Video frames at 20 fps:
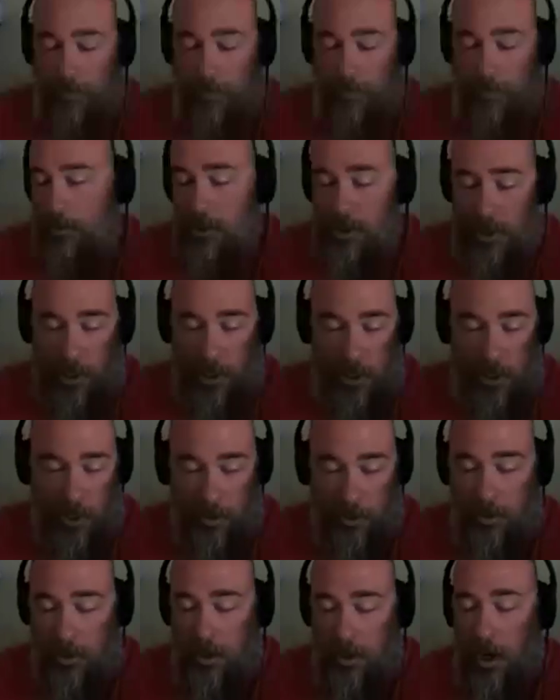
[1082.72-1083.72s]
being one,
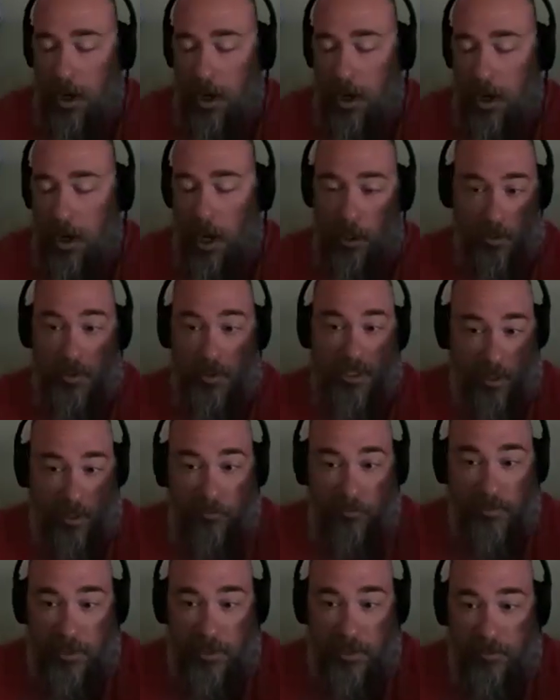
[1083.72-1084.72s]
Joe,
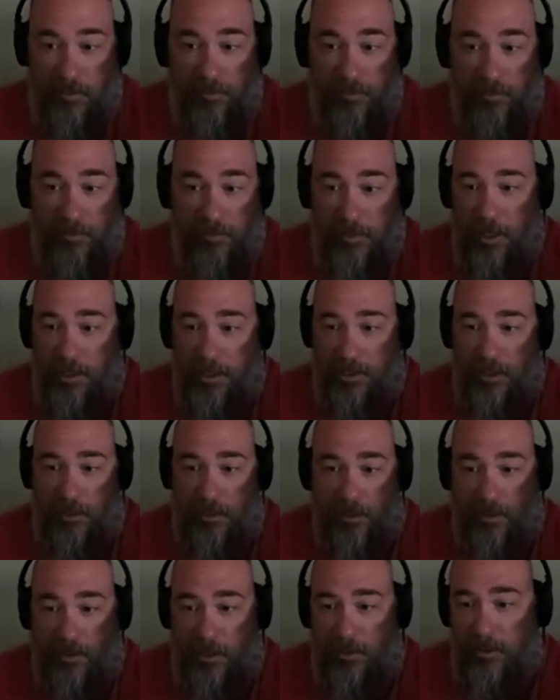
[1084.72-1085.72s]
yourself, see. Like, I
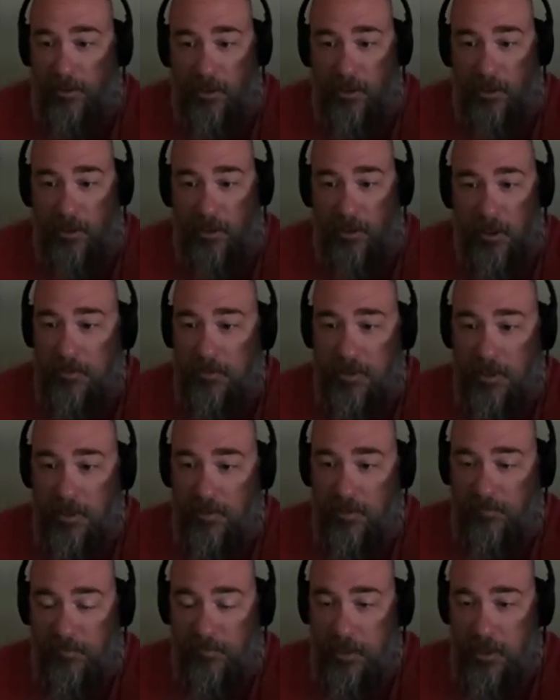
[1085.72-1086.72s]
take a lot of leadership
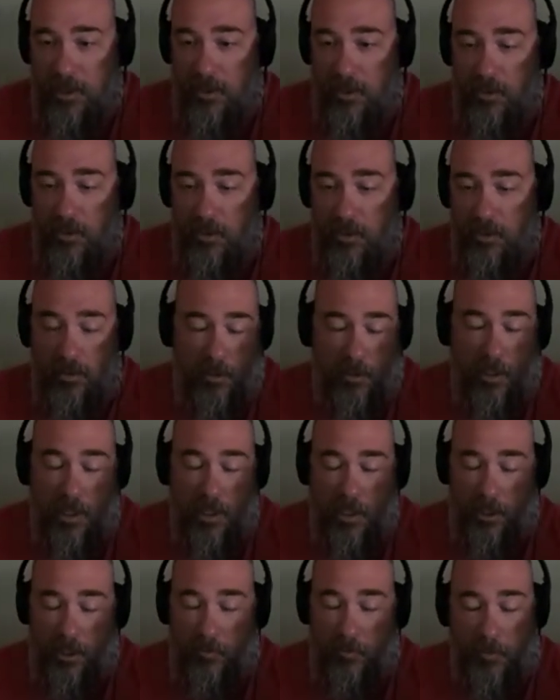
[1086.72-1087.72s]
stuff from you and
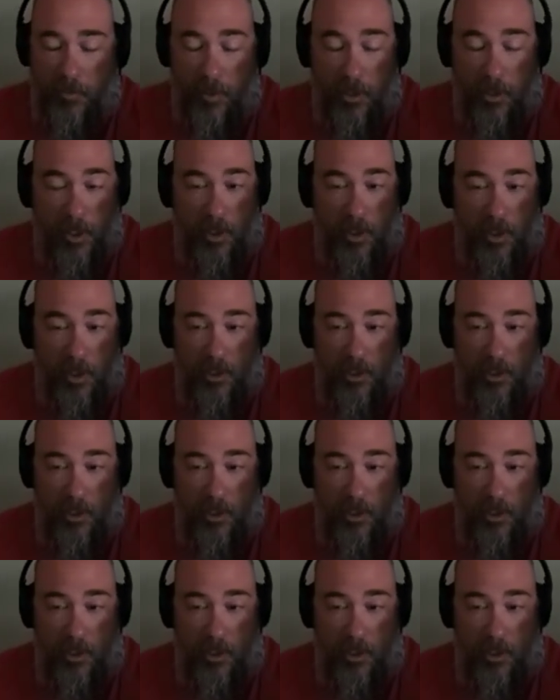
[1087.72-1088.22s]
other people,